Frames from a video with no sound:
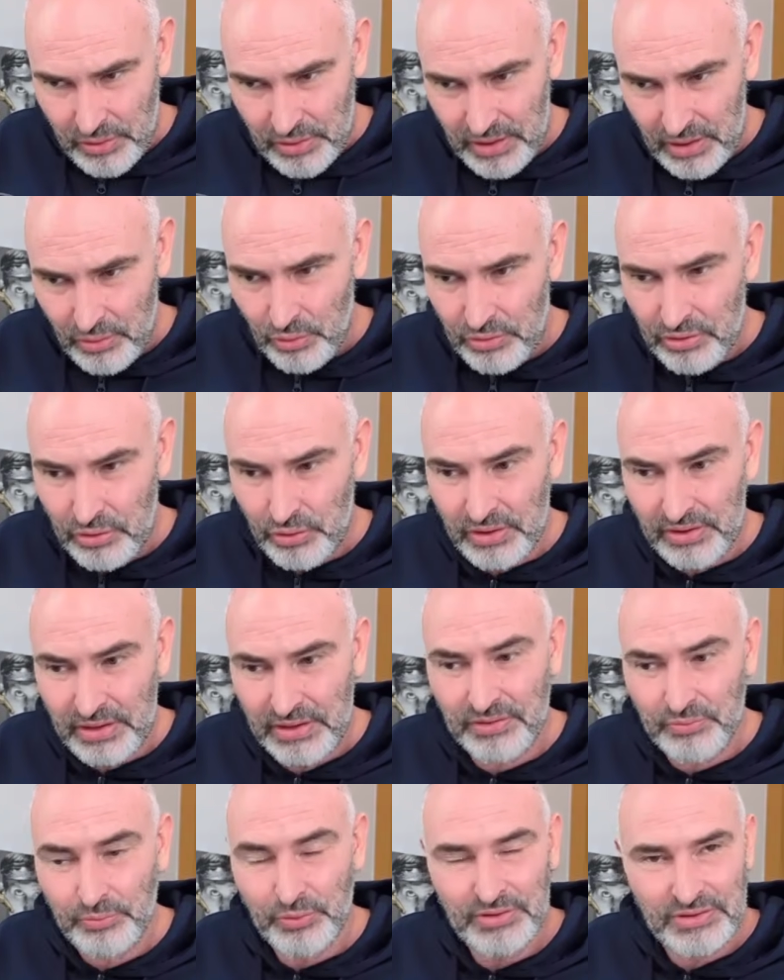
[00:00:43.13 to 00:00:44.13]
He
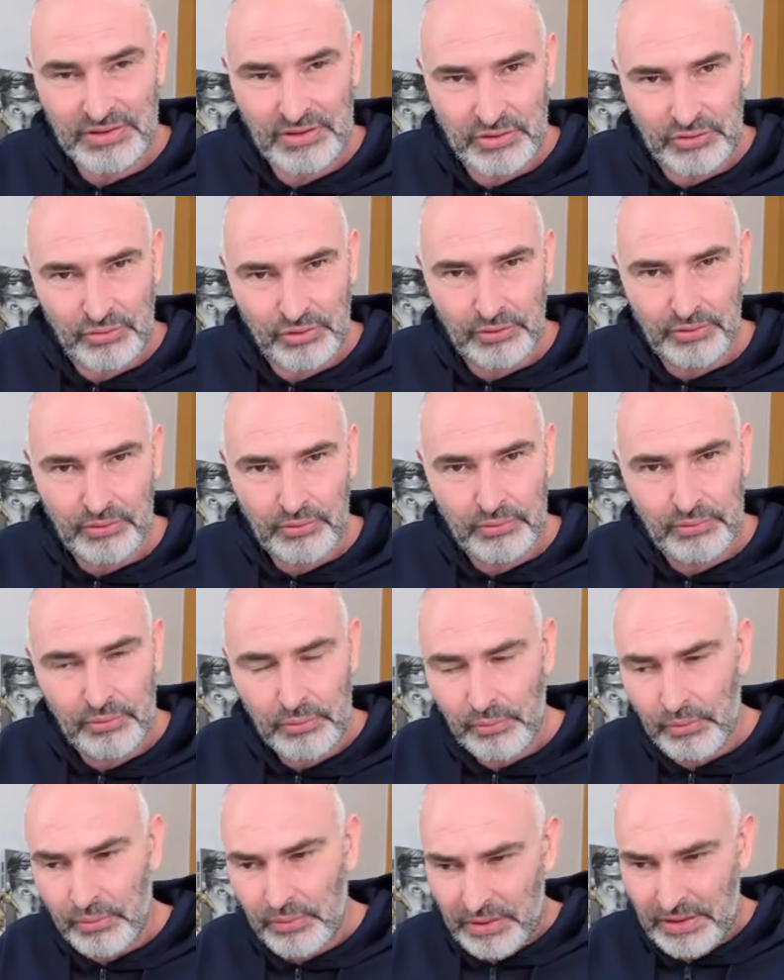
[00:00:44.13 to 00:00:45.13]
consolidates with c3.
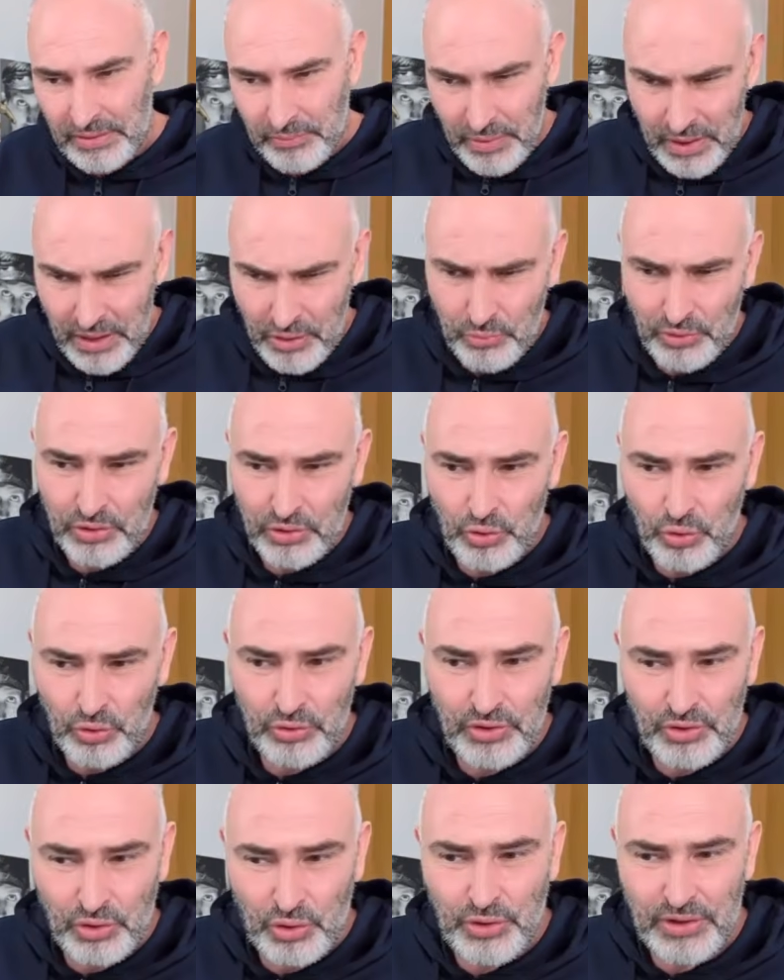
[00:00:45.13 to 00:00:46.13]
He's playing what's
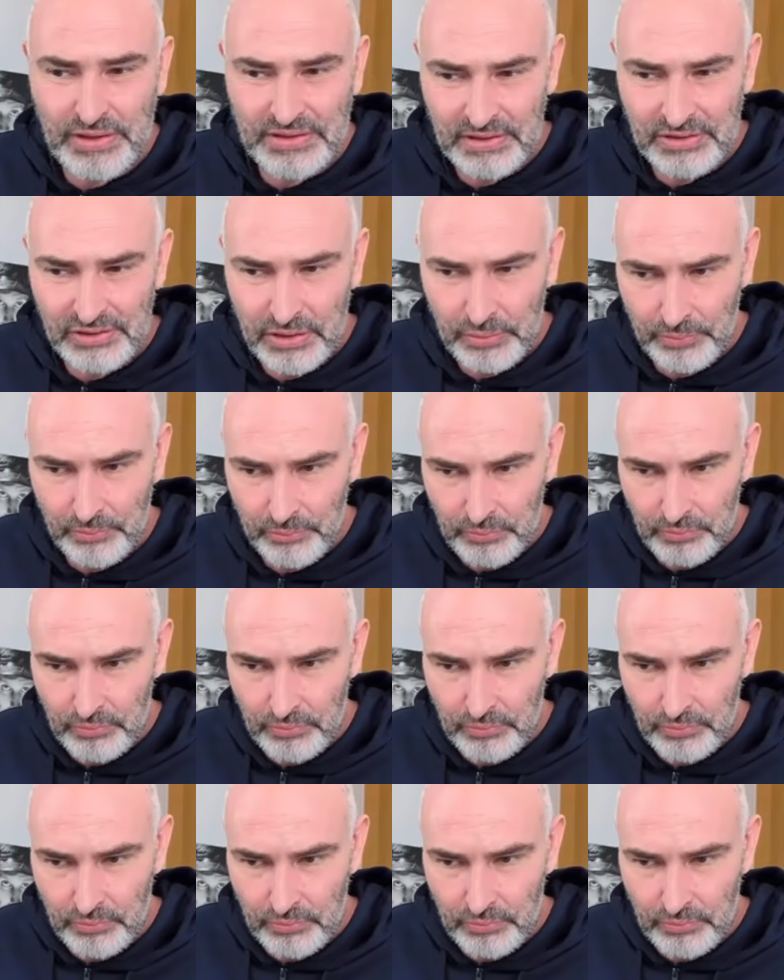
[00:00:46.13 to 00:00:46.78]
called the Collet system.